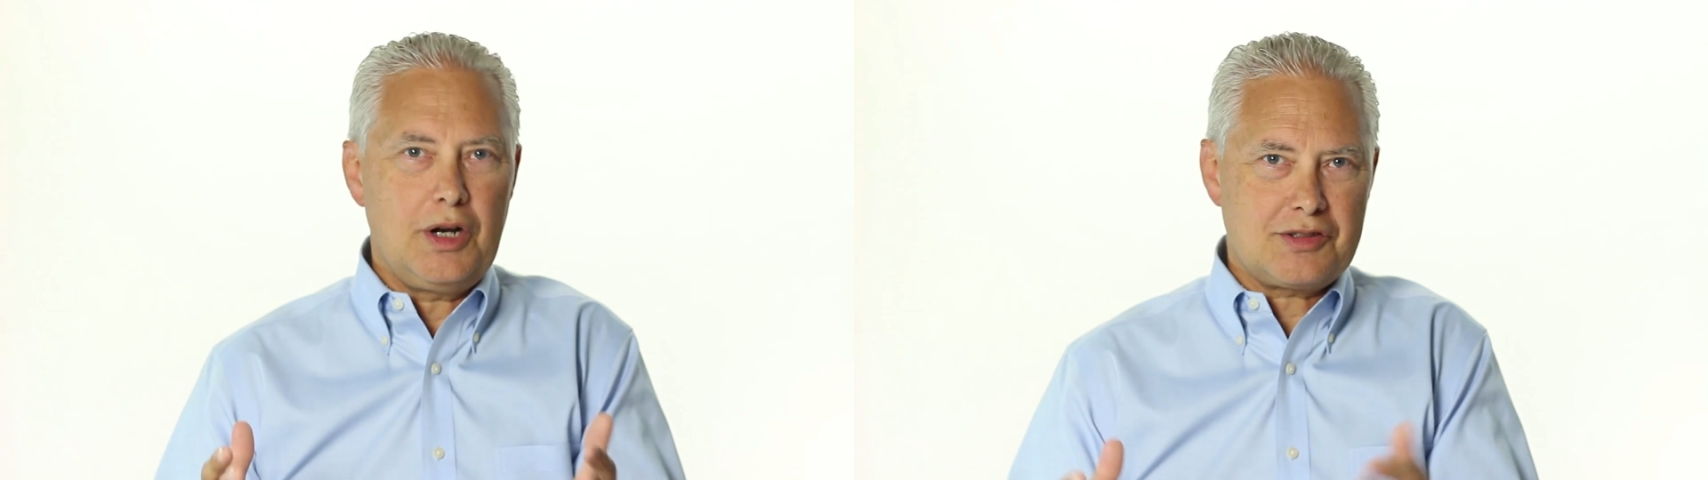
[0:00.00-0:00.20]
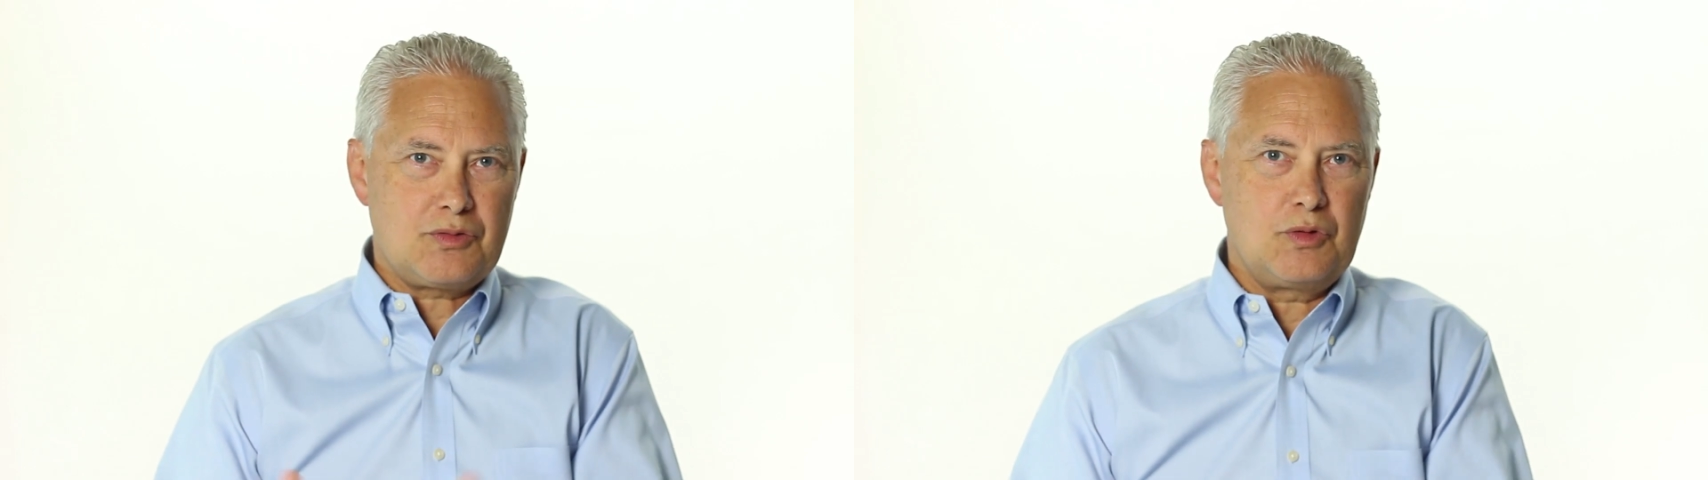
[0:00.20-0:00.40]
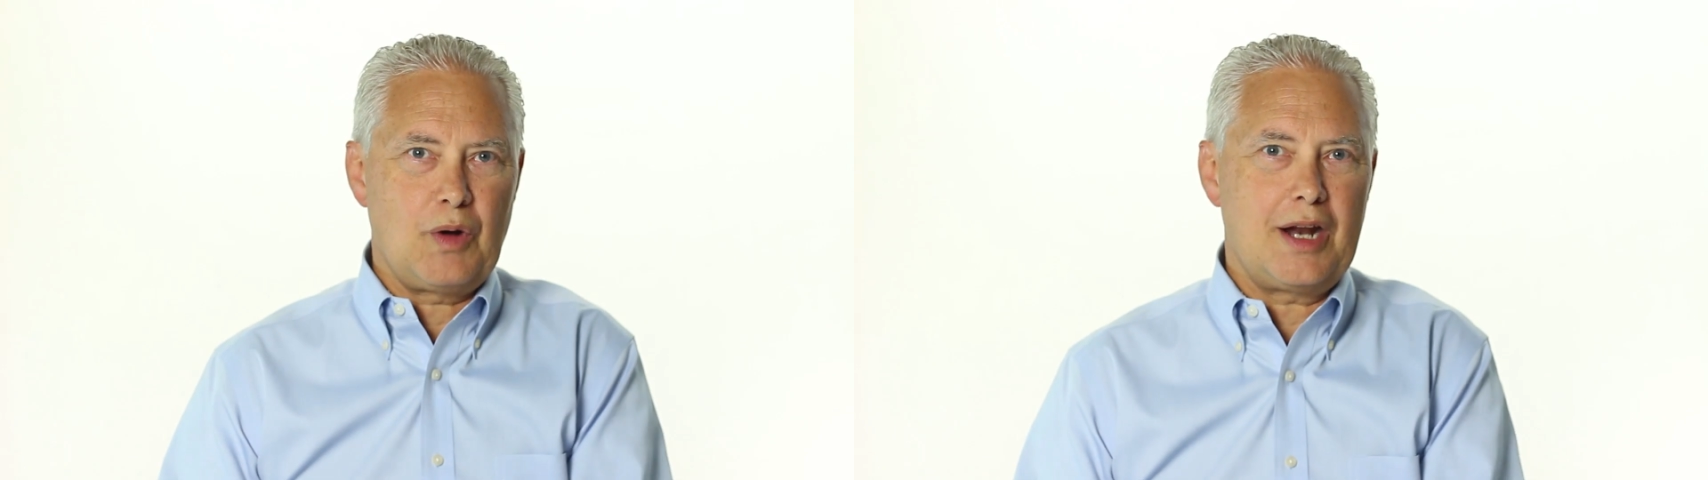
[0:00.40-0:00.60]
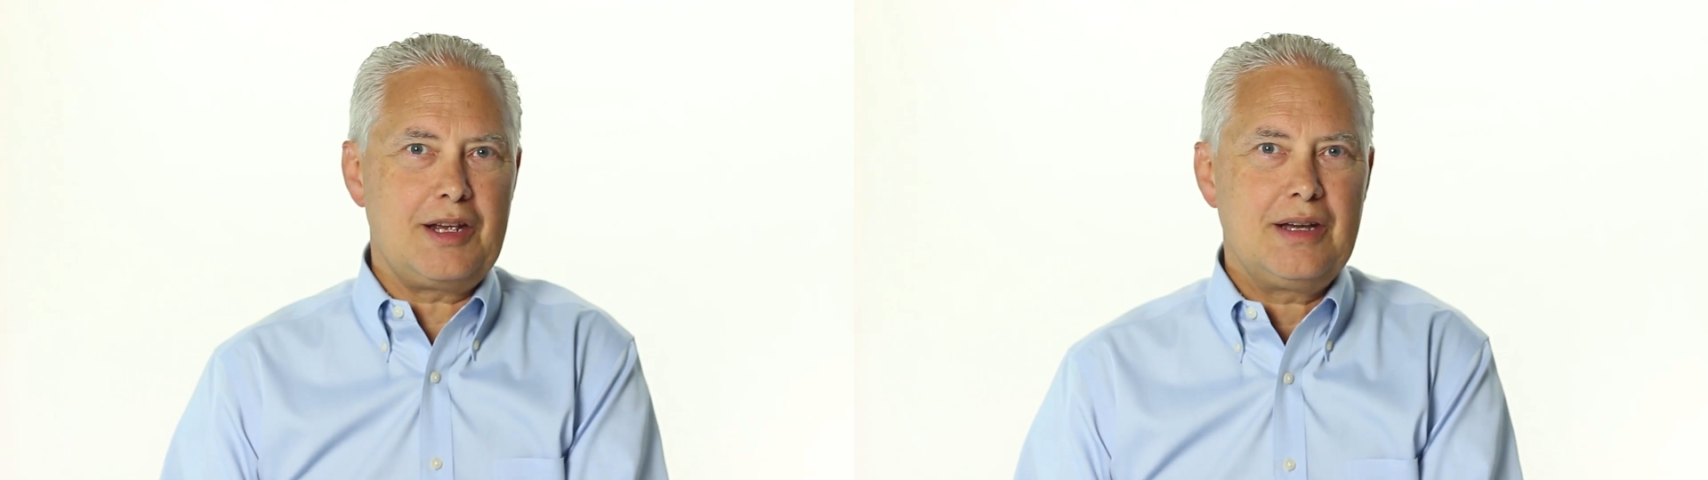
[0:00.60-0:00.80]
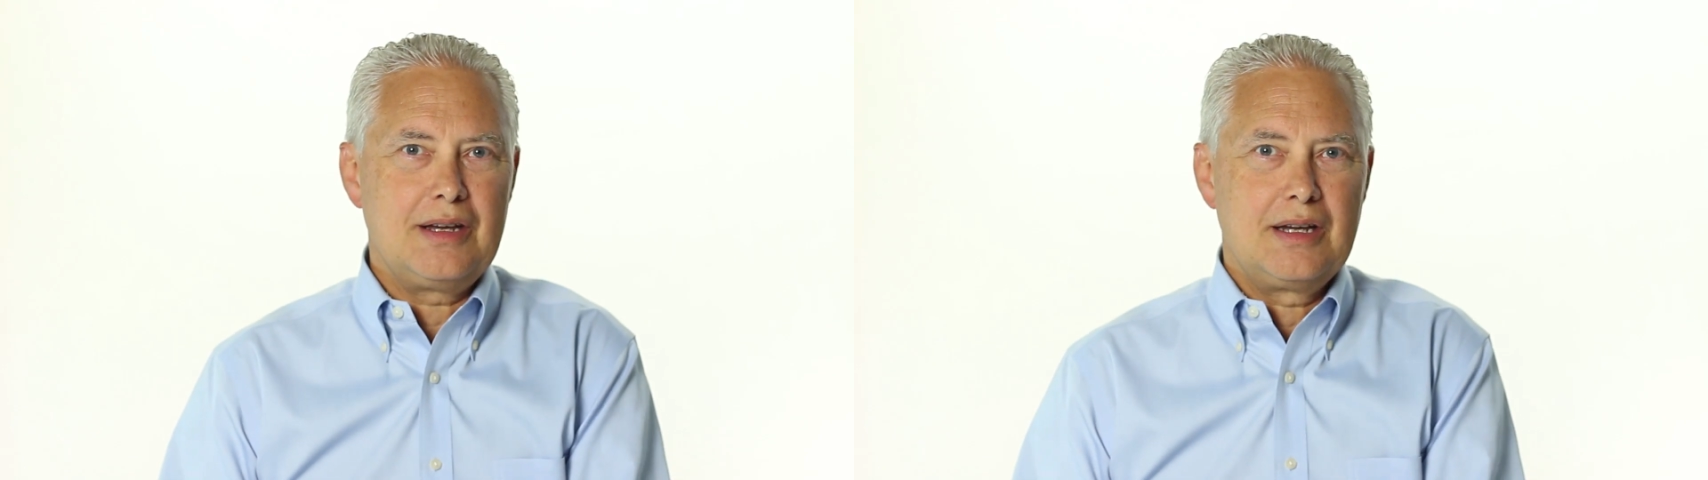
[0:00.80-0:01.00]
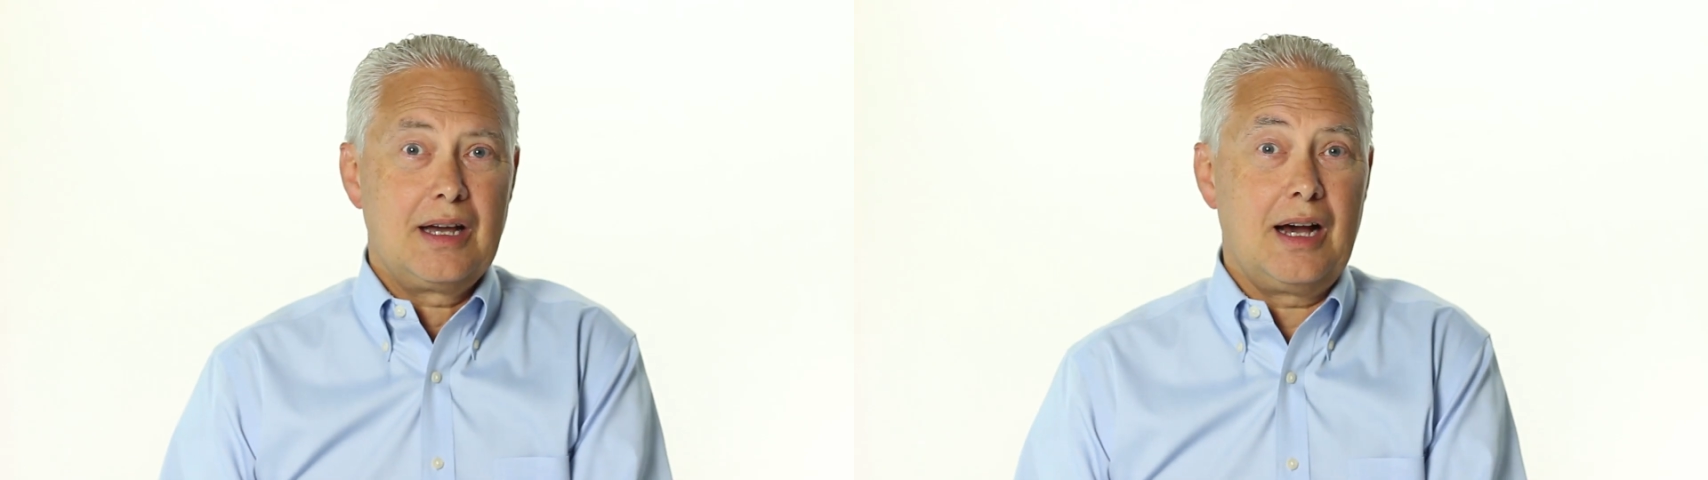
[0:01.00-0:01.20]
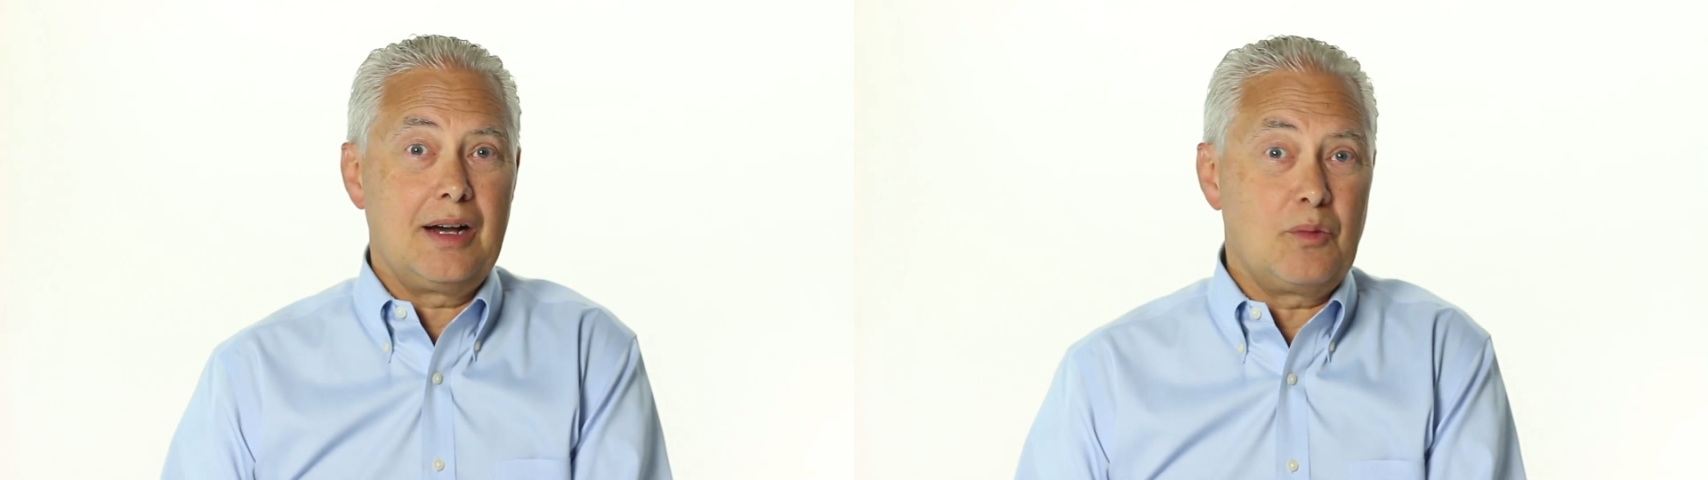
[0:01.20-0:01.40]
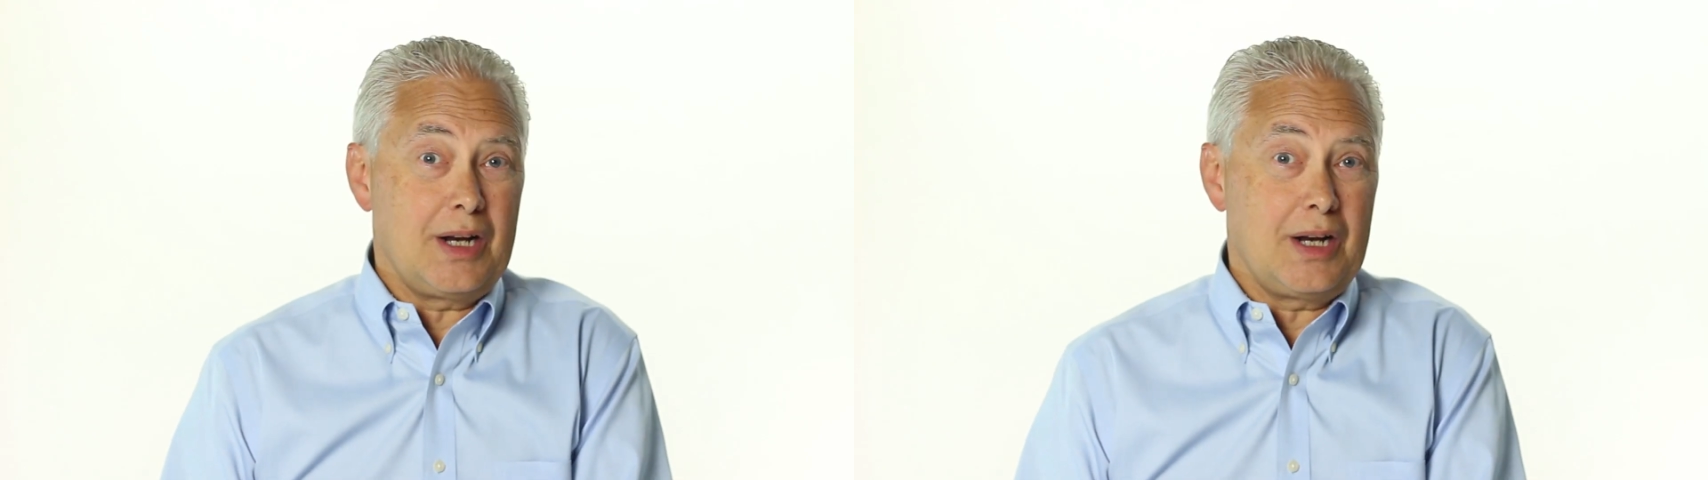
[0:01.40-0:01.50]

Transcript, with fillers: when it's ready uh,